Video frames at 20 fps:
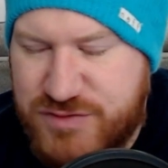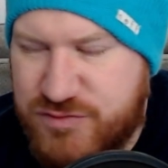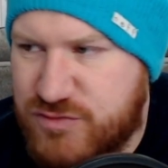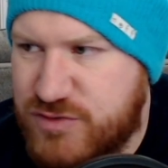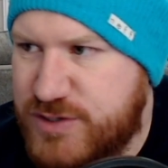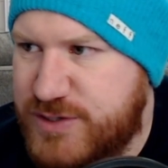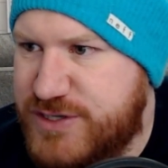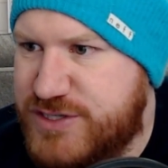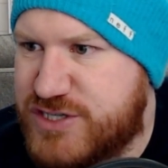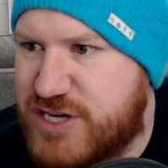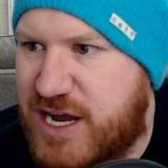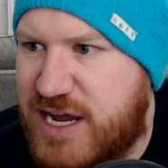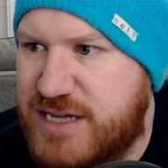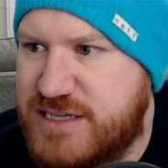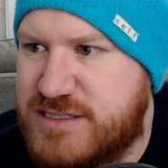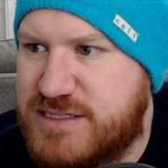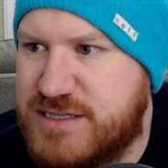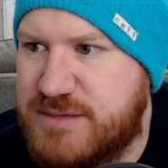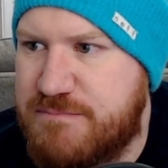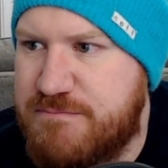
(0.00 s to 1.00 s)
really trying
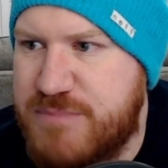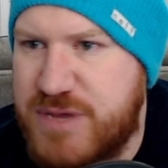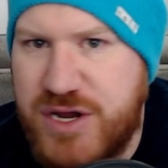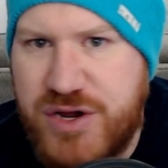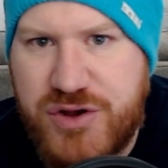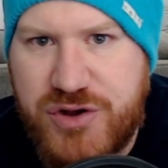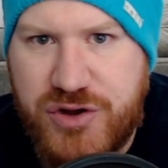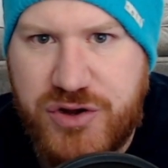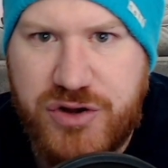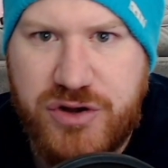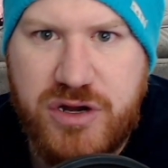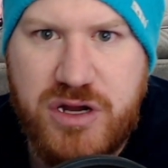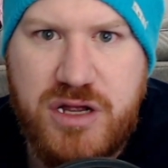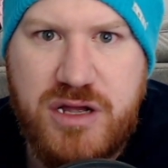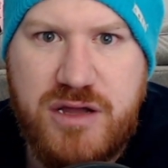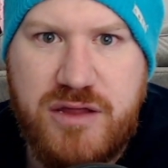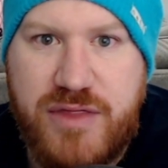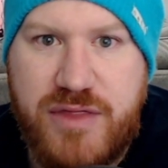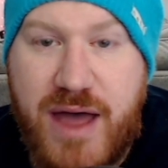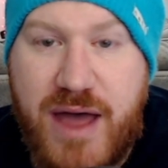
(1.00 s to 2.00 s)
to mirror
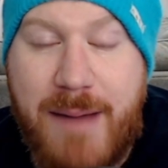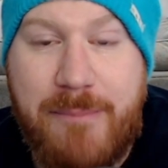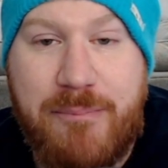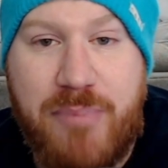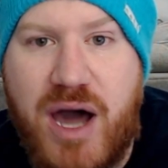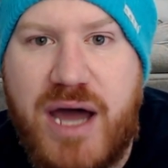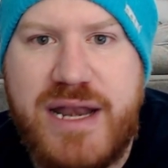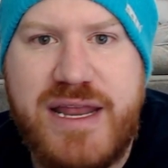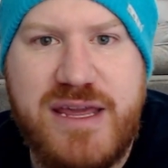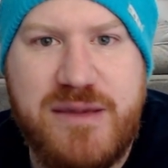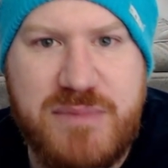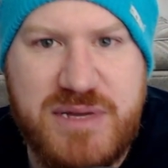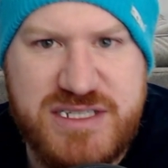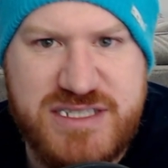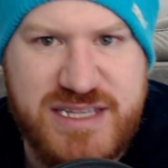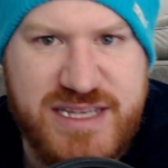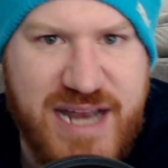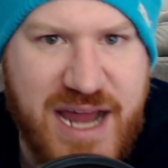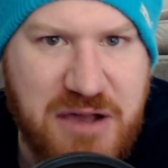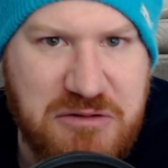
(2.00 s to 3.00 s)
that body image
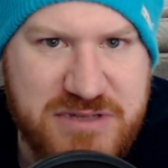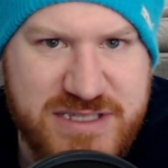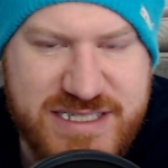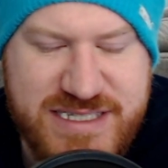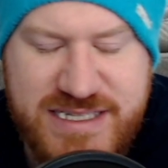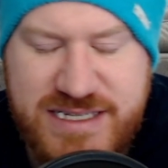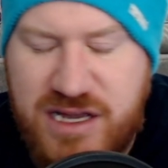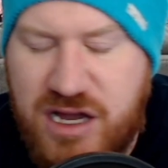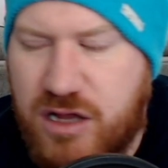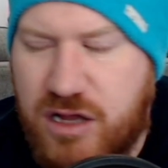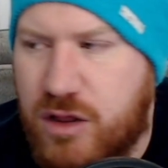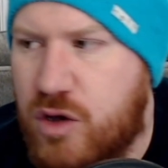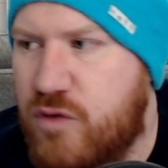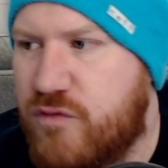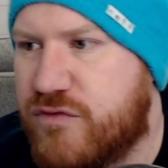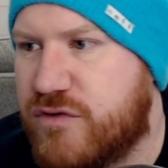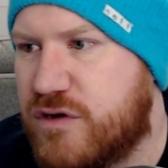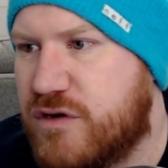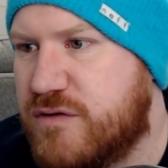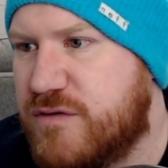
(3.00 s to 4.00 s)
that I would see all
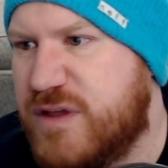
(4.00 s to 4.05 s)
over